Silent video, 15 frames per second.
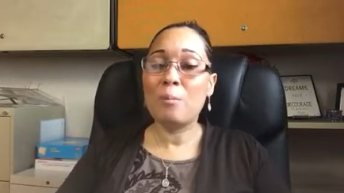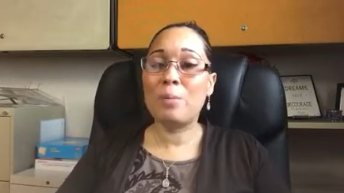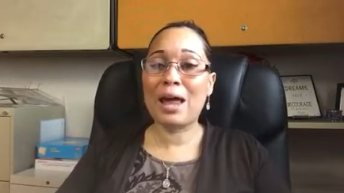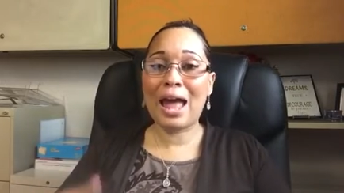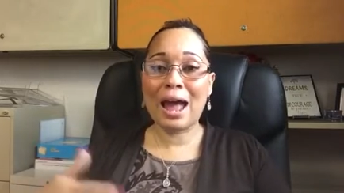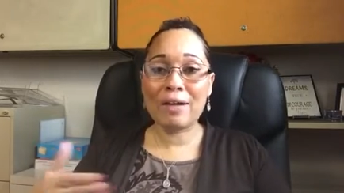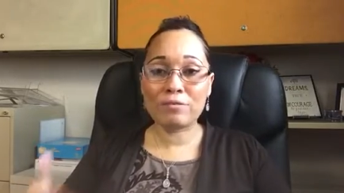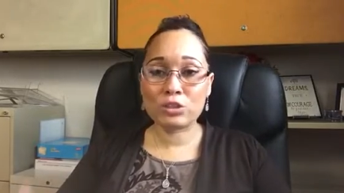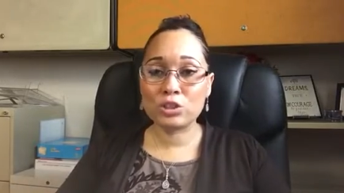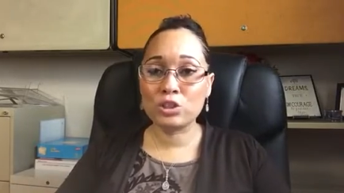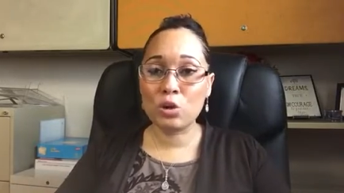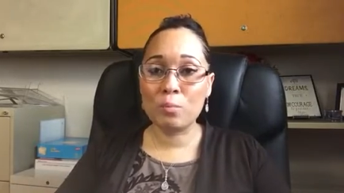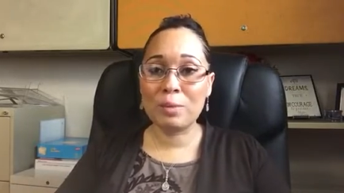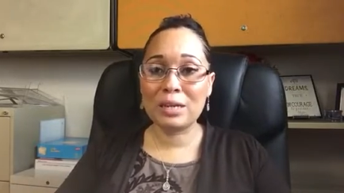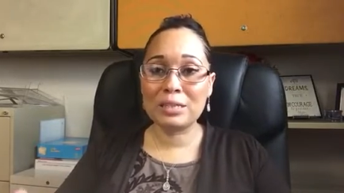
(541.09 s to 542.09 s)
but after
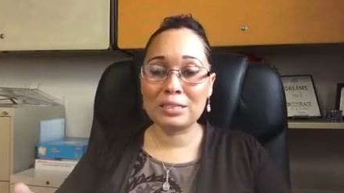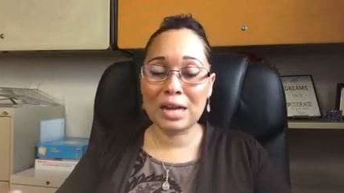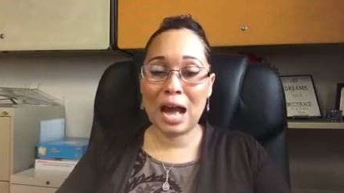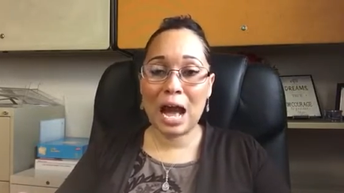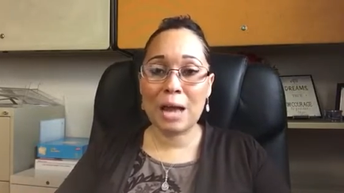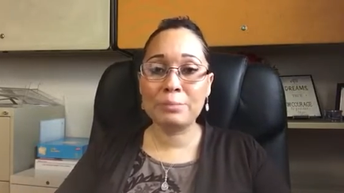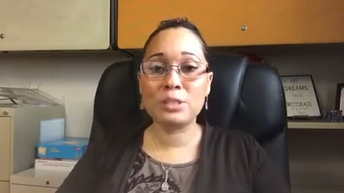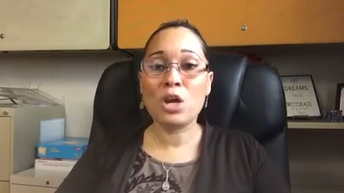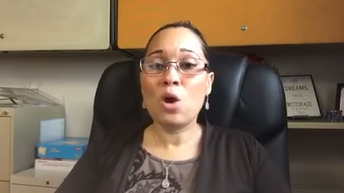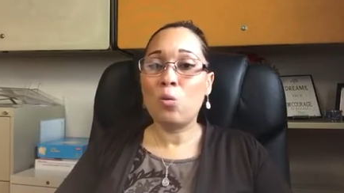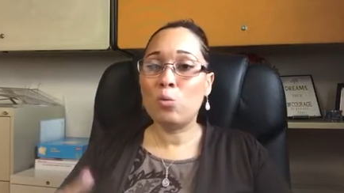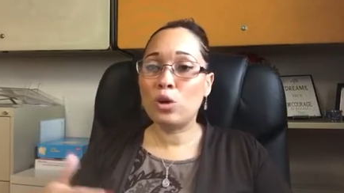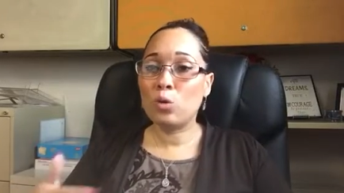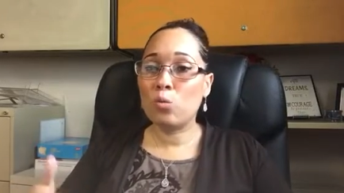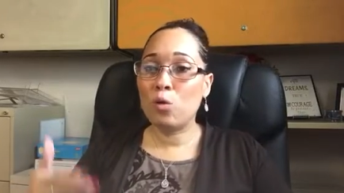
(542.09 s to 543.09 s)
so many times
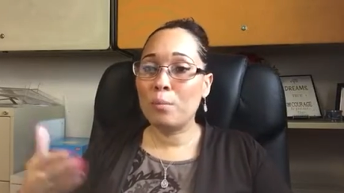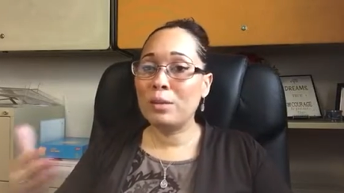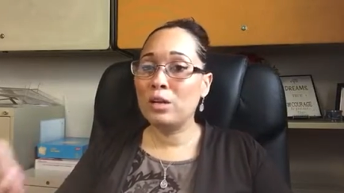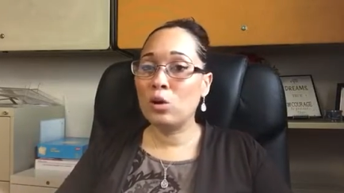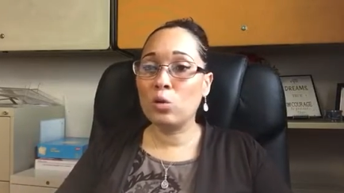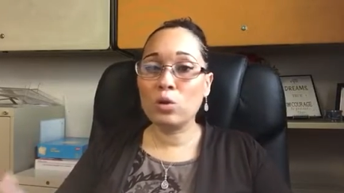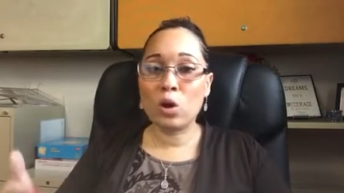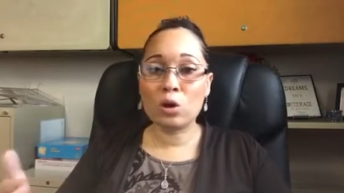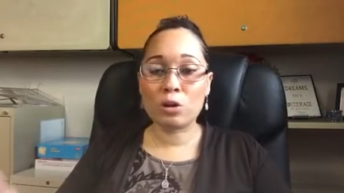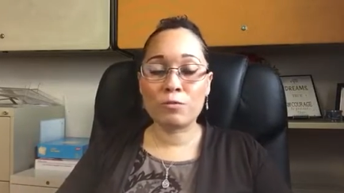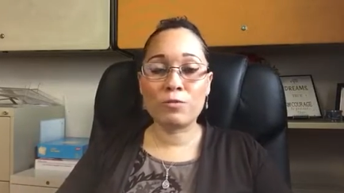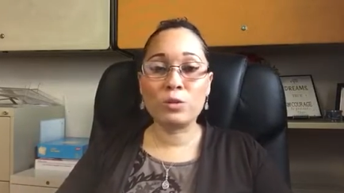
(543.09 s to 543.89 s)
when a woman no longer